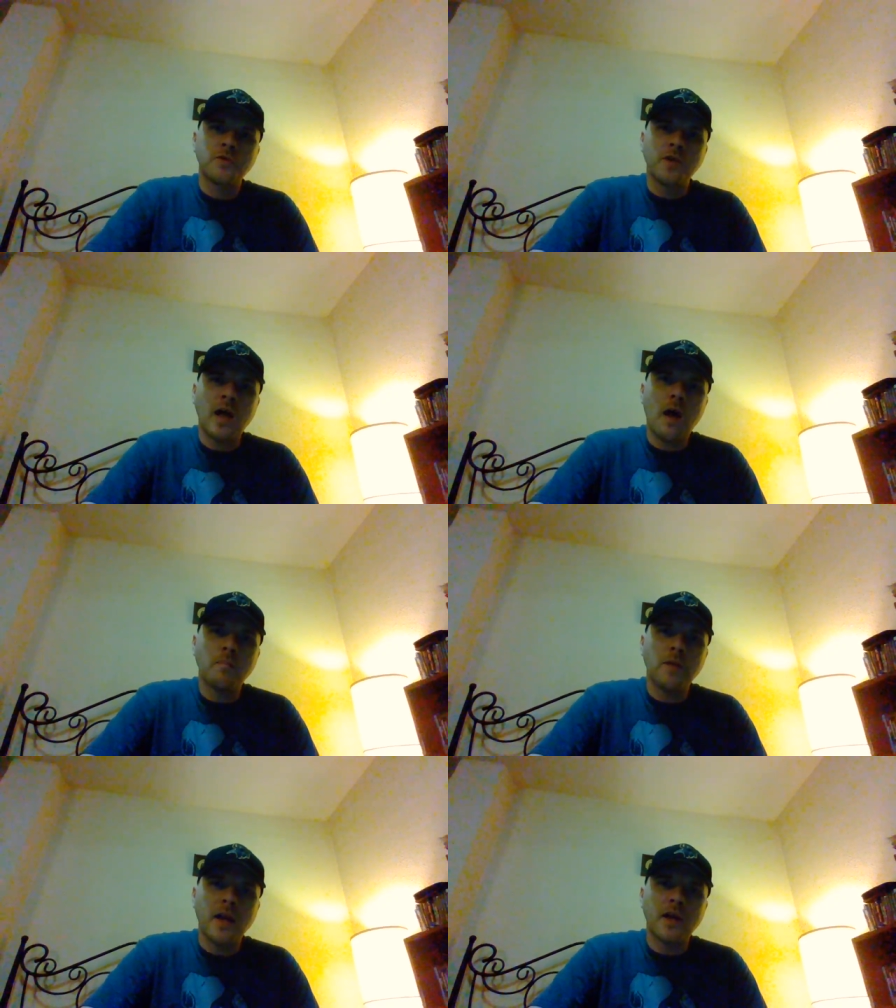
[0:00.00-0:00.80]
took
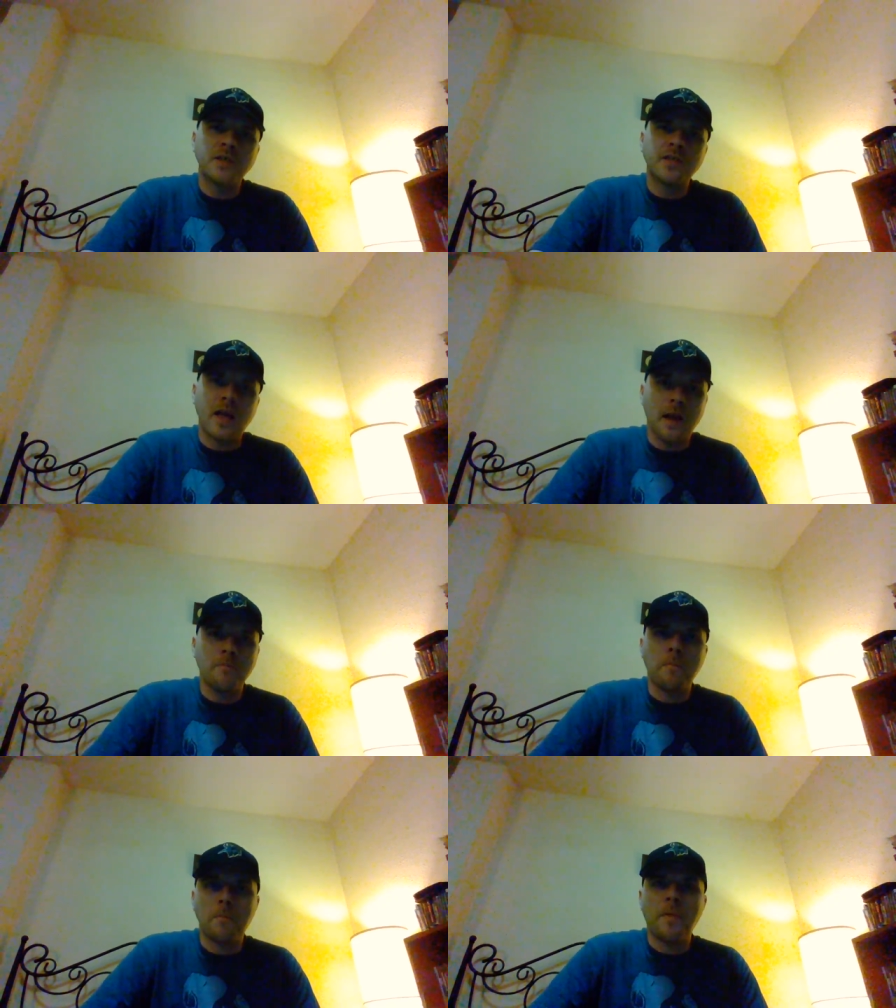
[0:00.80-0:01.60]
out players
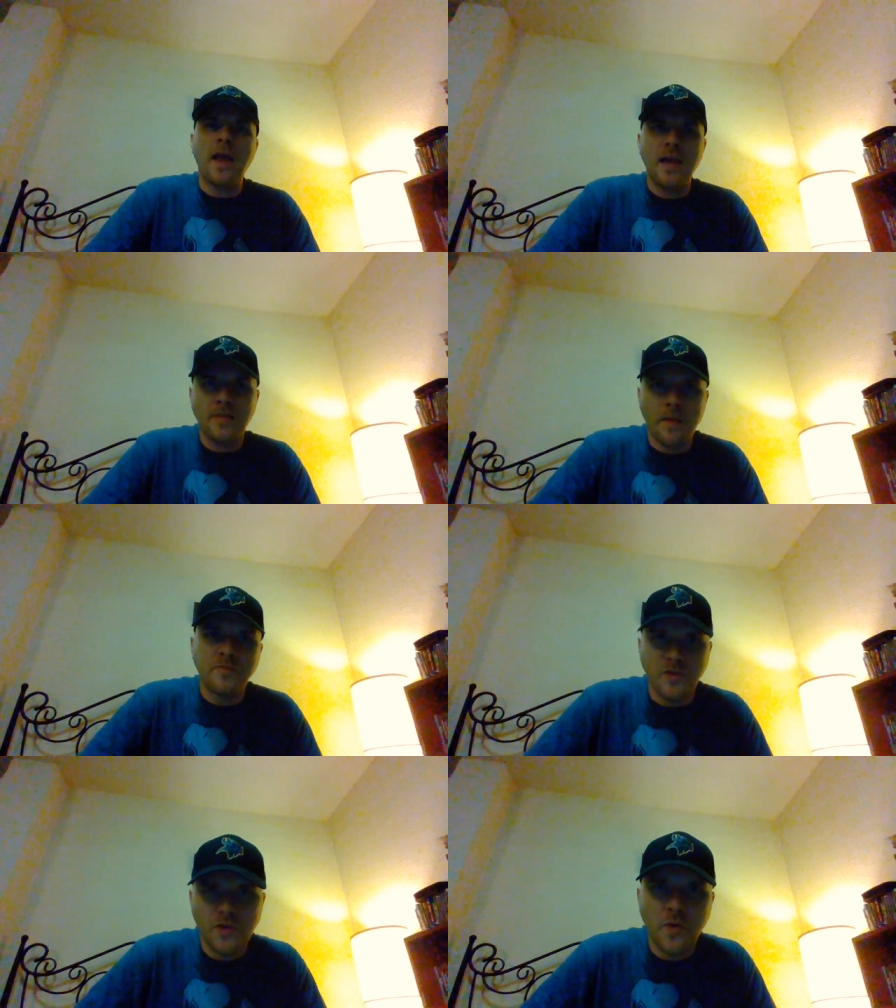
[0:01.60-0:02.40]
and paid
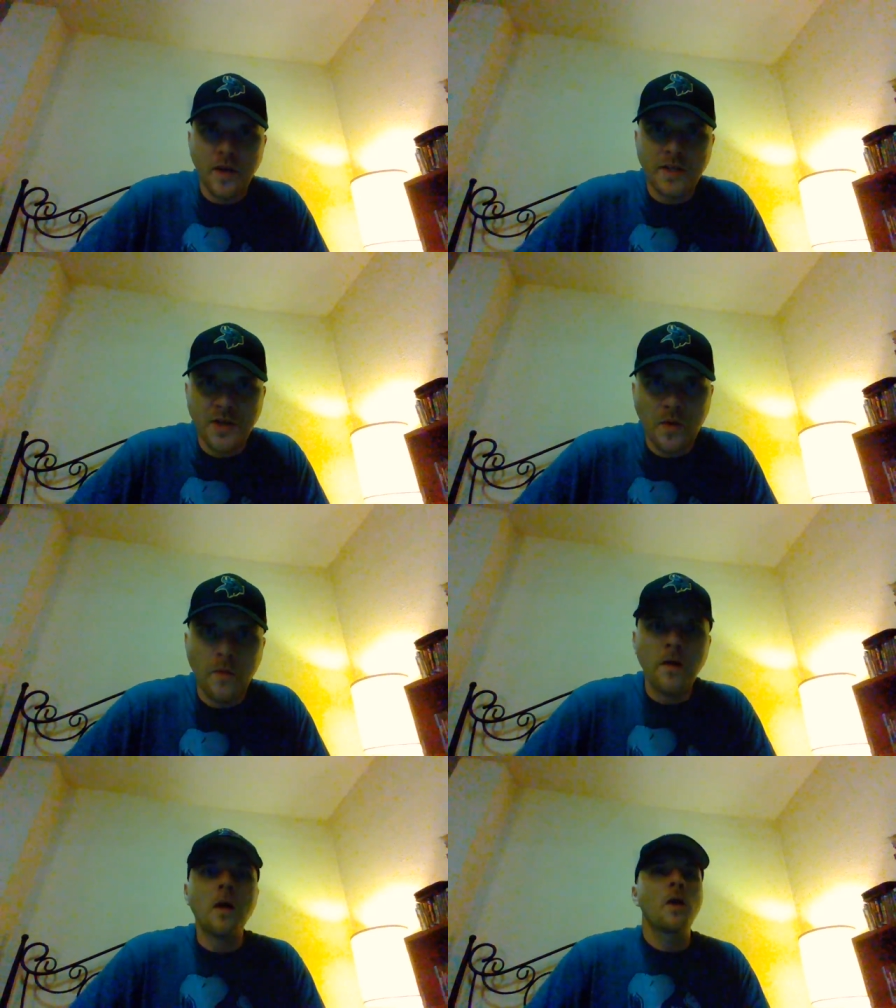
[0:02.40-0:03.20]
them to do it
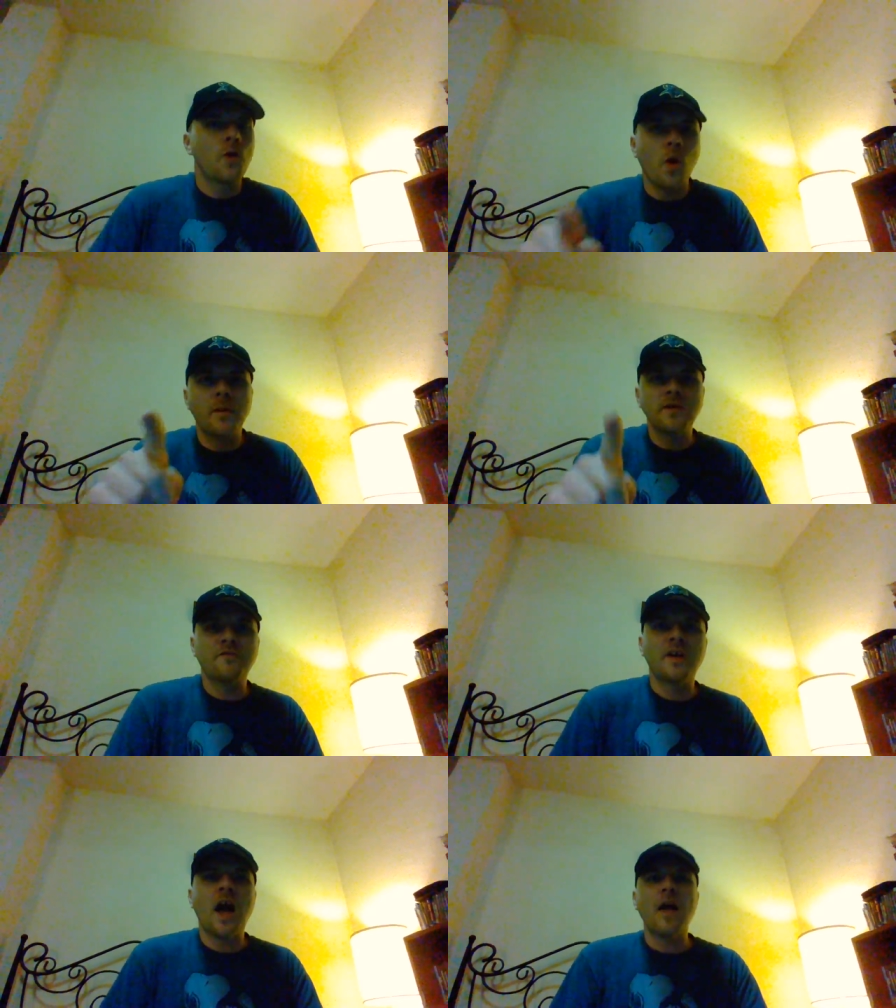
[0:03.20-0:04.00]
too. Nobody's
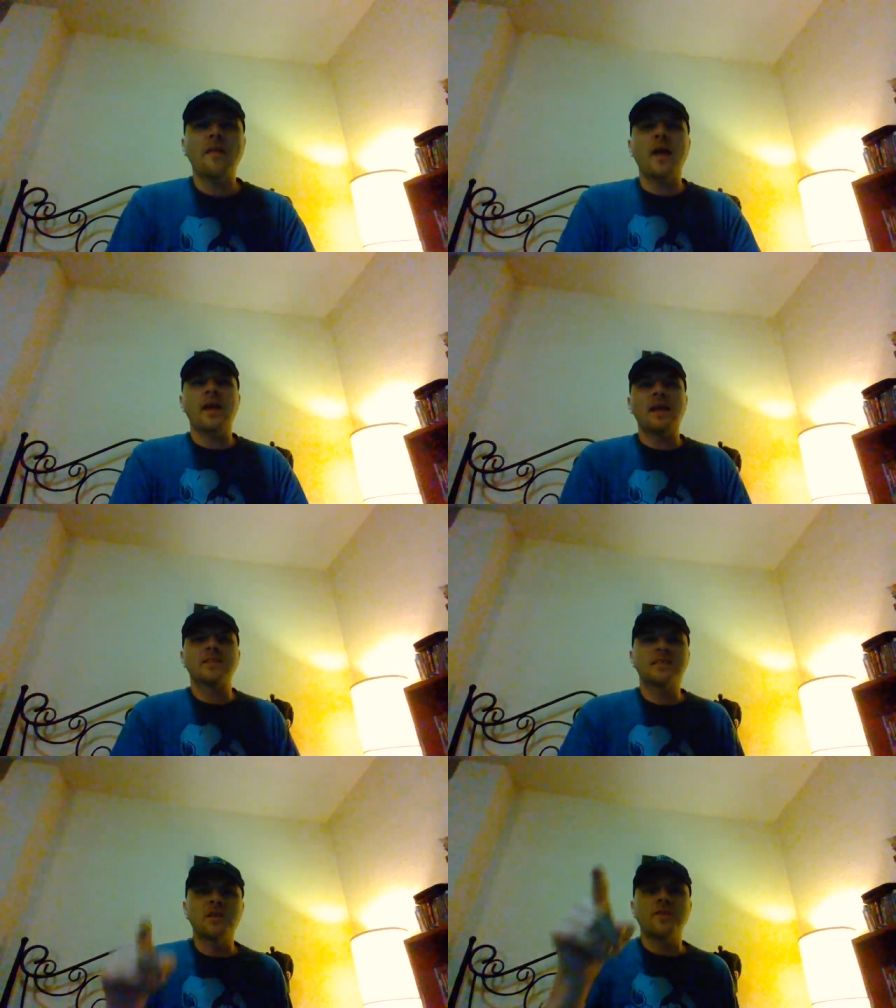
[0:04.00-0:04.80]
forgotten that. And I
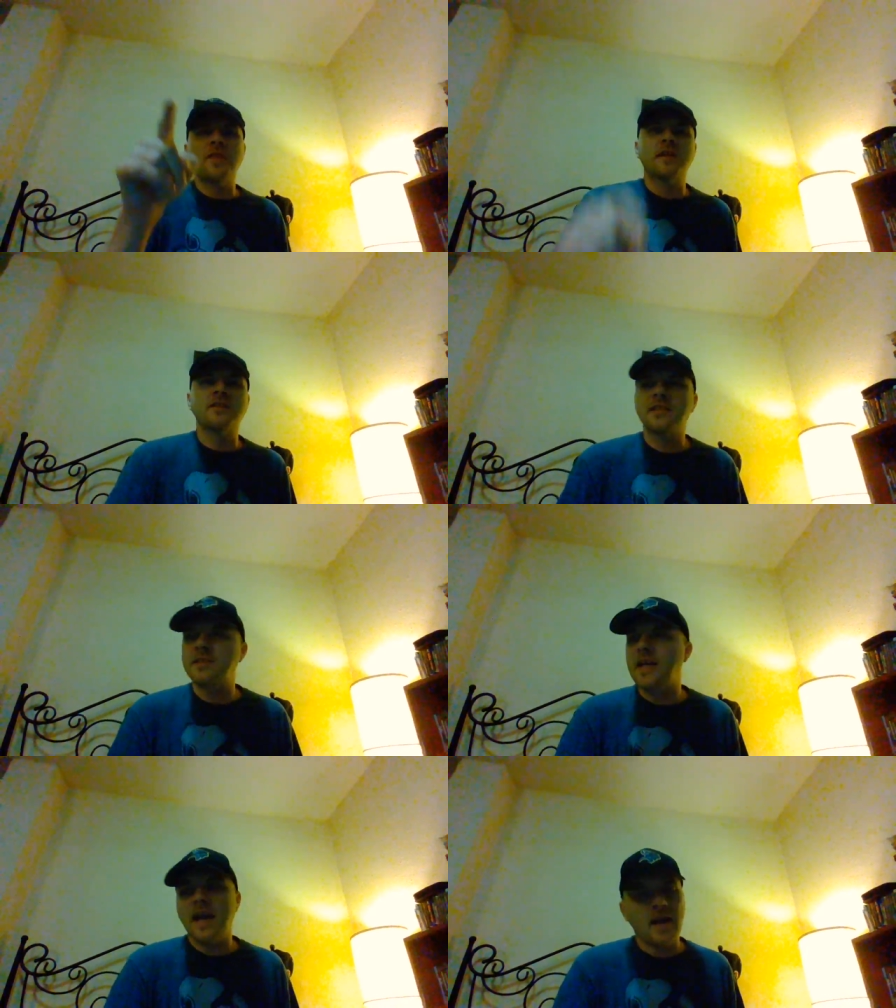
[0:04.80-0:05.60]
still think to
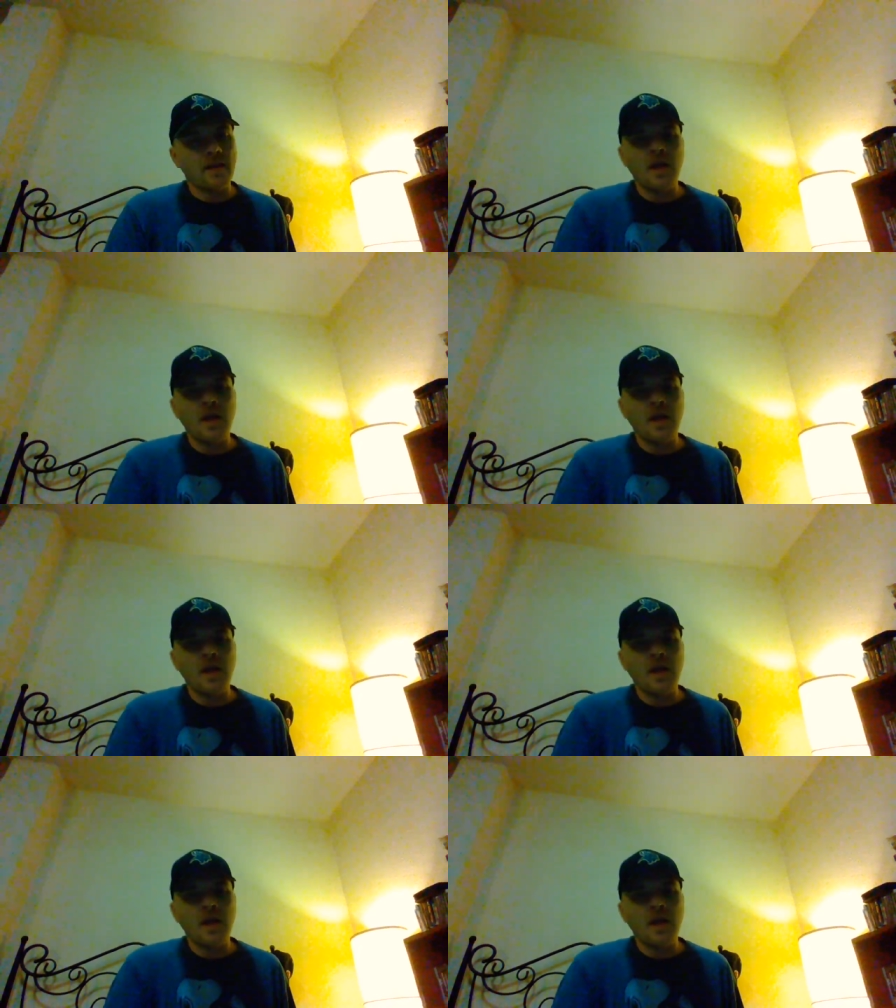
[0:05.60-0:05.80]
this day,